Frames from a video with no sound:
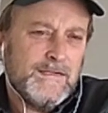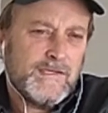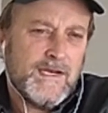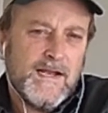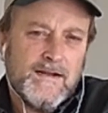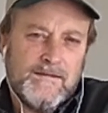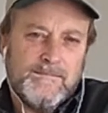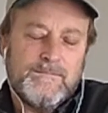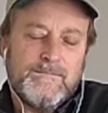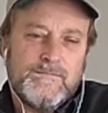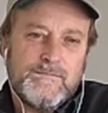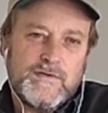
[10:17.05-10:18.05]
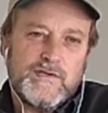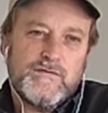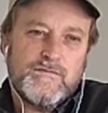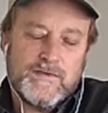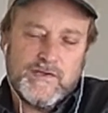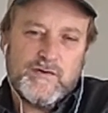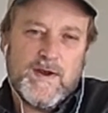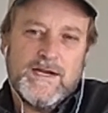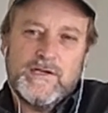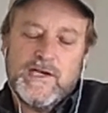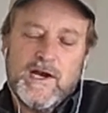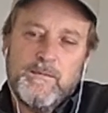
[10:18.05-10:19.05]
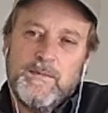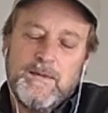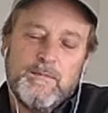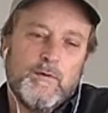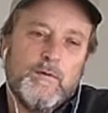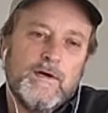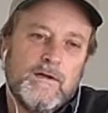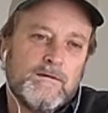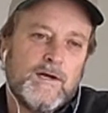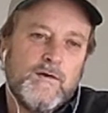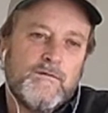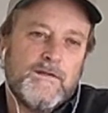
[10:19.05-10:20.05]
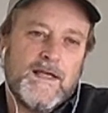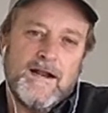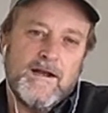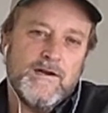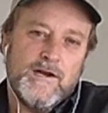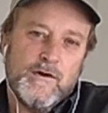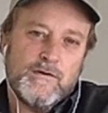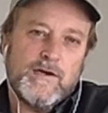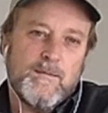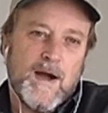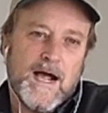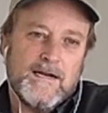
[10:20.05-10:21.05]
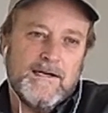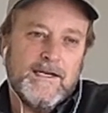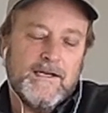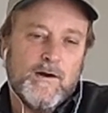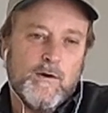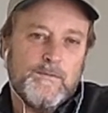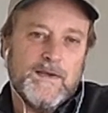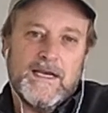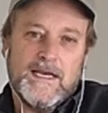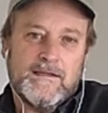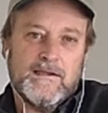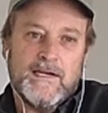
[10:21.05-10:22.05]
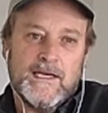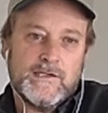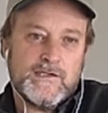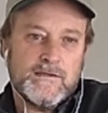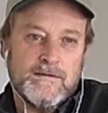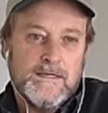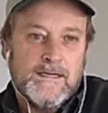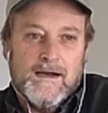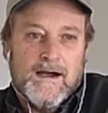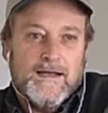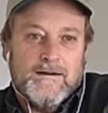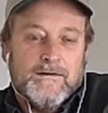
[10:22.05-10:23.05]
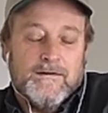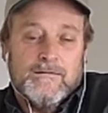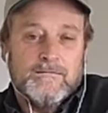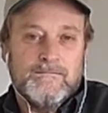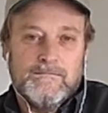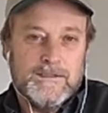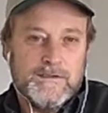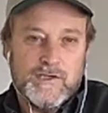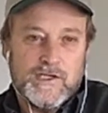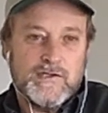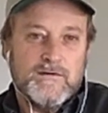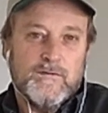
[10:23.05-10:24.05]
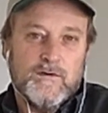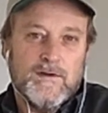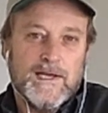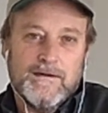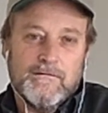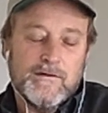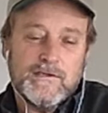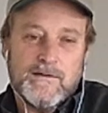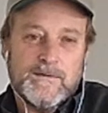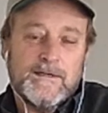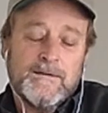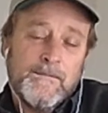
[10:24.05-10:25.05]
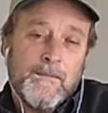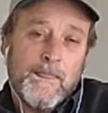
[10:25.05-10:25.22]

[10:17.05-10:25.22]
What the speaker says: it's kind of strange how people will go for that unknown commodity and hope they get the next, I don't know, what, Justin Verlander or something.